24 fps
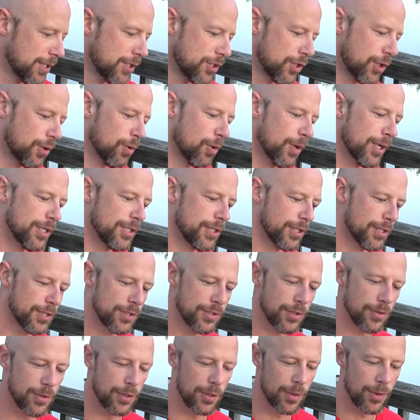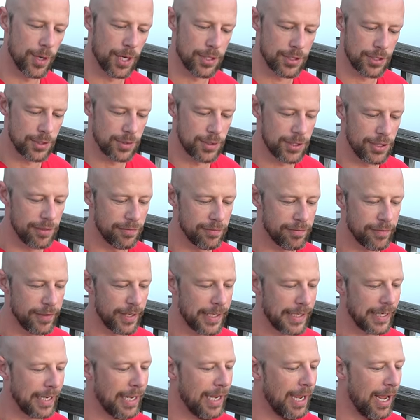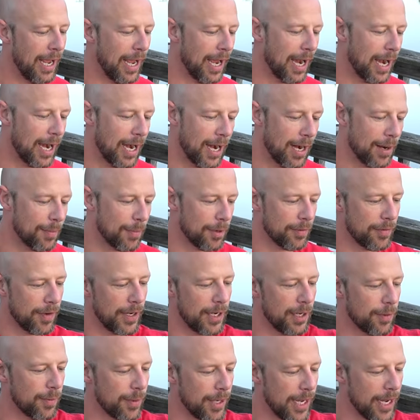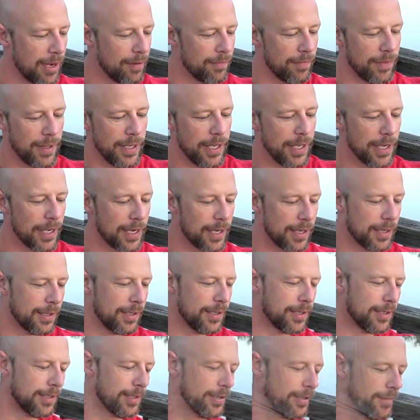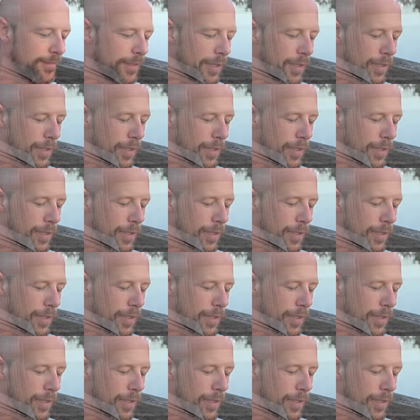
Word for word: is your oyster so do as you see fit um, over here we have the uh, little